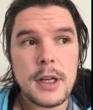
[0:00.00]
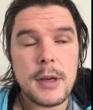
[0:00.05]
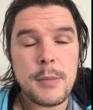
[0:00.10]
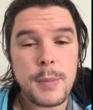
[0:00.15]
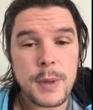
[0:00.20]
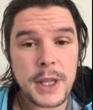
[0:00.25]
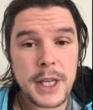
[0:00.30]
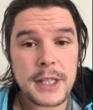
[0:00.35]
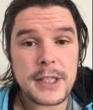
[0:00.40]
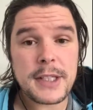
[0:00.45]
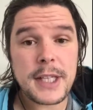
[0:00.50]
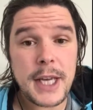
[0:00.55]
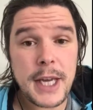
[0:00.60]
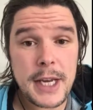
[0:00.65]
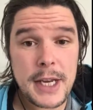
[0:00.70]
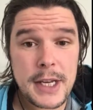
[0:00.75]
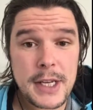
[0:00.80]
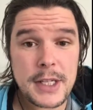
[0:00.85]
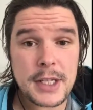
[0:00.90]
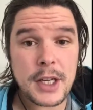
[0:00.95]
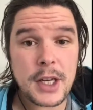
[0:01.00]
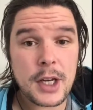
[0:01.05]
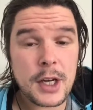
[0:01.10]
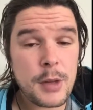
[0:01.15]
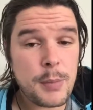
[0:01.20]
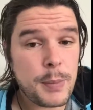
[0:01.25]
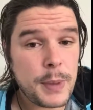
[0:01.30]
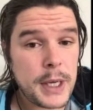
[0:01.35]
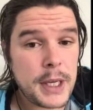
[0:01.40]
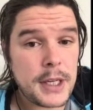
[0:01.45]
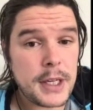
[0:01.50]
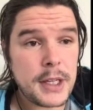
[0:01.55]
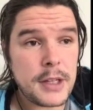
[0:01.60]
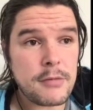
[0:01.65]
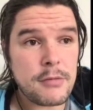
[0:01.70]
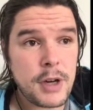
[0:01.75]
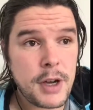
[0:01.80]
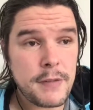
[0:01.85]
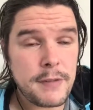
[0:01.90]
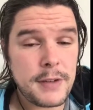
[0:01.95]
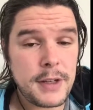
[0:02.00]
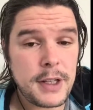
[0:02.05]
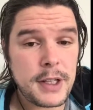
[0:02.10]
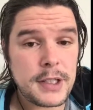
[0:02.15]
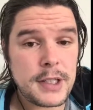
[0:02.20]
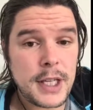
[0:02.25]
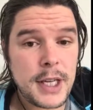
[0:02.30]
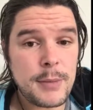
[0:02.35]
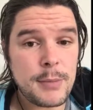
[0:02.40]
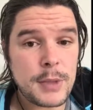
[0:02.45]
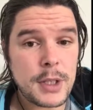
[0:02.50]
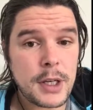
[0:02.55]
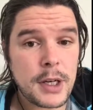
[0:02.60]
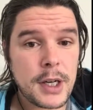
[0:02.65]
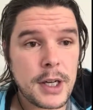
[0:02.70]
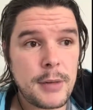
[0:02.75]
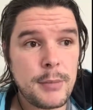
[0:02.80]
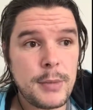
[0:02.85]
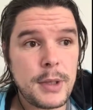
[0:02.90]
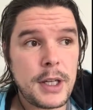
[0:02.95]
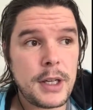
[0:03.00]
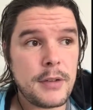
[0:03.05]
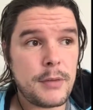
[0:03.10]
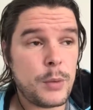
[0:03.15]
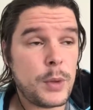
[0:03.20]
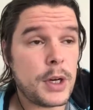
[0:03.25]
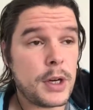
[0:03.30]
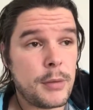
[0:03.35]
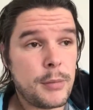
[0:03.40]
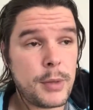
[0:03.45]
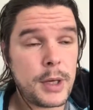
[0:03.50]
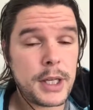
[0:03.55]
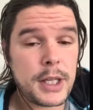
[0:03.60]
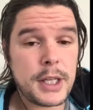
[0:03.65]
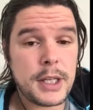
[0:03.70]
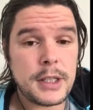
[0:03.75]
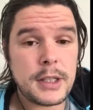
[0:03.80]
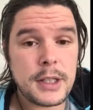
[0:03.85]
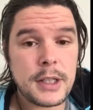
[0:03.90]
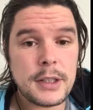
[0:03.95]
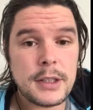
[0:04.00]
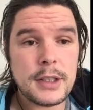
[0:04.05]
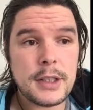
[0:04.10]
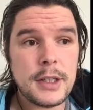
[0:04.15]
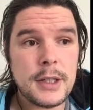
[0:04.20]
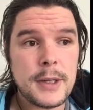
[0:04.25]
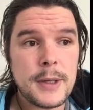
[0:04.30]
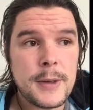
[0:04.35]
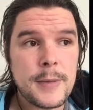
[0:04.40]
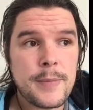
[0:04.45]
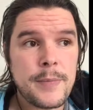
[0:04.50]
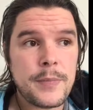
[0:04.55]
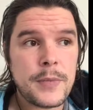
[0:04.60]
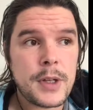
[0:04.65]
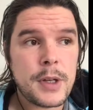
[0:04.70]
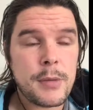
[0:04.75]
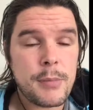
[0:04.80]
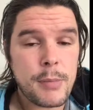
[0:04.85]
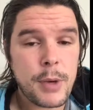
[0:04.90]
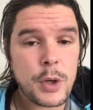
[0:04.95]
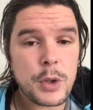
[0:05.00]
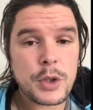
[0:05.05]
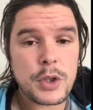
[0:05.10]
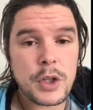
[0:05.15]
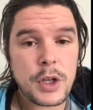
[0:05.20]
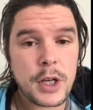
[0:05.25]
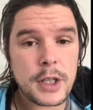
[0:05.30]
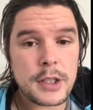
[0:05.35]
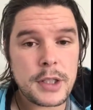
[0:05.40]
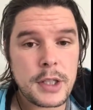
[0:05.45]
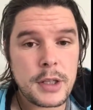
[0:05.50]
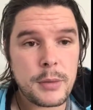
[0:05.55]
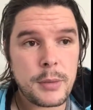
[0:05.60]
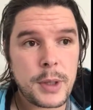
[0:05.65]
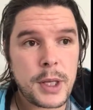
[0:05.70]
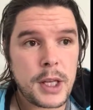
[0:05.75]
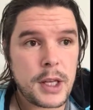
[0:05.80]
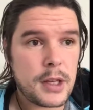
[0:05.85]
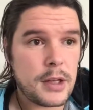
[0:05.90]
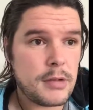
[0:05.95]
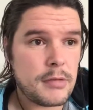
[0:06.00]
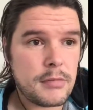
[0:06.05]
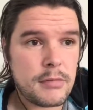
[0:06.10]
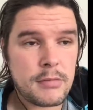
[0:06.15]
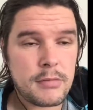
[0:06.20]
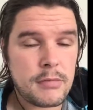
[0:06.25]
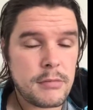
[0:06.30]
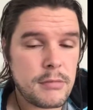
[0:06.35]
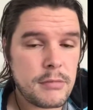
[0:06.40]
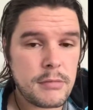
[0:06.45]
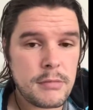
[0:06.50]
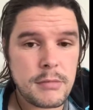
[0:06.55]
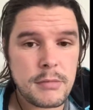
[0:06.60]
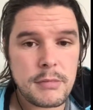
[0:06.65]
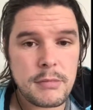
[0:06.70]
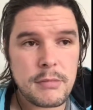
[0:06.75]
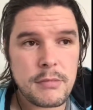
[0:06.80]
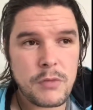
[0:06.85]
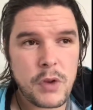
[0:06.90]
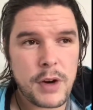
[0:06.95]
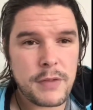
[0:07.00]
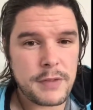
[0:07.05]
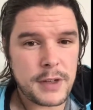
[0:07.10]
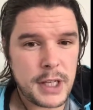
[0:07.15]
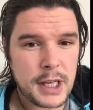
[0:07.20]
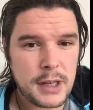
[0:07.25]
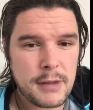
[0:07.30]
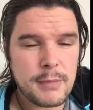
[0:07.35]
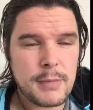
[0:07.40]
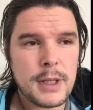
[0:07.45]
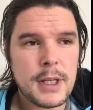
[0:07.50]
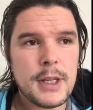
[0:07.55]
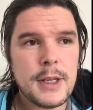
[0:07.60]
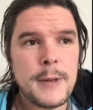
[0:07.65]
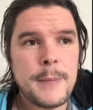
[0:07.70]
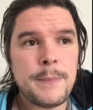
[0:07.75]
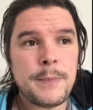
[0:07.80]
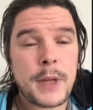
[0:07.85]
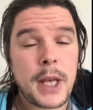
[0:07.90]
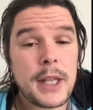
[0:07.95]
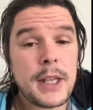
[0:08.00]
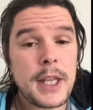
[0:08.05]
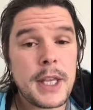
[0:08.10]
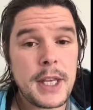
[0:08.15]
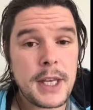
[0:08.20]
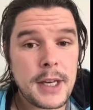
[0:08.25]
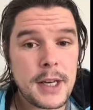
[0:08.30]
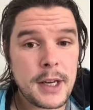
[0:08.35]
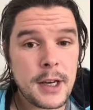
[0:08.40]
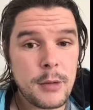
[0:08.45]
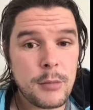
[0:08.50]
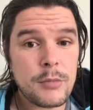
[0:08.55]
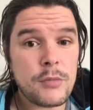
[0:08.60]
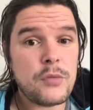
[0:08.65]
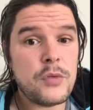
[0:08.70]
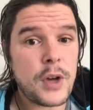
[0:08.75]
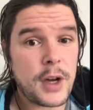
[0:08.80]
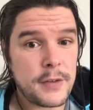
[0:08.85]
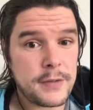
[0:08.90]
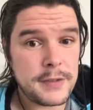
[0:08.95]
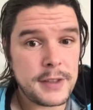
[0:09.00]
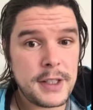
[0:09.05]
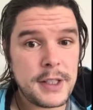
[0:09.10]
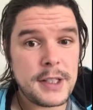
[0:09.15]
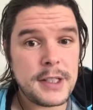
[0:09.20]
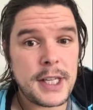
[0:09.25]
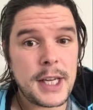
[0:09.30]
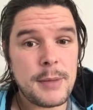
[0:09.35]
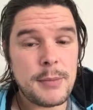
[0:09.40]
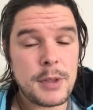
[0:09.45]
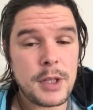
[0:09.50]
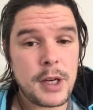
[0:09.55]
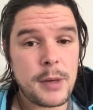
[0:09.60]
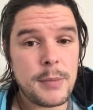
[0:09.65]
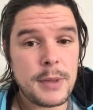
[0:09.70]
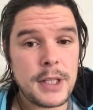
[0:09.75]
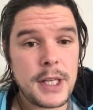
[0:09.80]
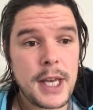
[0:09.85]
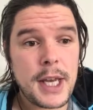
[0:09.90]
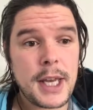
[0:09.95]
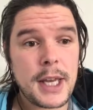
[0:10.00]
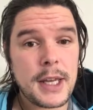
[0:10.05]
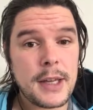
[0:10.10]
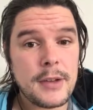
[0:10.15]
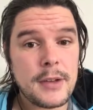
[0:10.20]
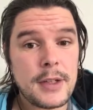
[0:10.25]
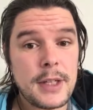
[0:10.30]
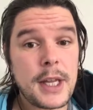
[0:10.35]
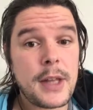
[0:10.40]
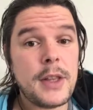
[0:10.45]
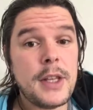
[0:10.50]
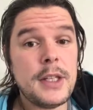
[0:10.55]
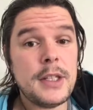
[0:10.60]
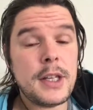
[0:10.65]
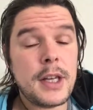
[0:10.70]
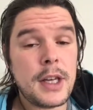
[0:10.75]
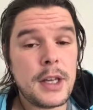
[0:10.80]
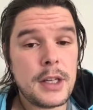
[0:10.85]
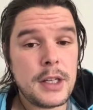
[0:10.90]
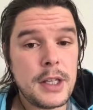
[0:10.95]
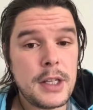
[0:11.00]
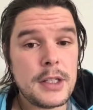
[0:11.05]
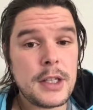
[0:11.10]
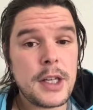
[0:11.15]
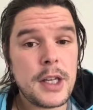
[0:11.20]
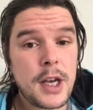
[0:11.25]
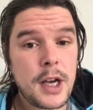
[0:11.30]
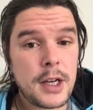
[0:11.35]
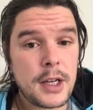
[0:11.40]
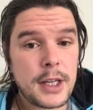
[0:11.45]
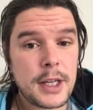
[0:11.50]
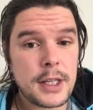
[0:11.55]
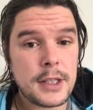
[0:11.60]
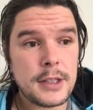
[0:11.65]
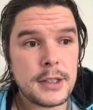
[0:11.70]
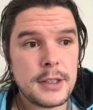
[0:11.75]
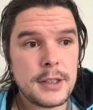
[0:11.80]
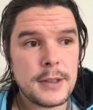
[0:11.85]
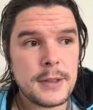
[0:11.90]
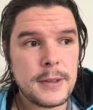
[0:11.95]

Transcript: But they tend to go to bed at roughly the same time, my kid does, most nights of the week, roughly. And they get up roughly the same time of day. Now these are young kids.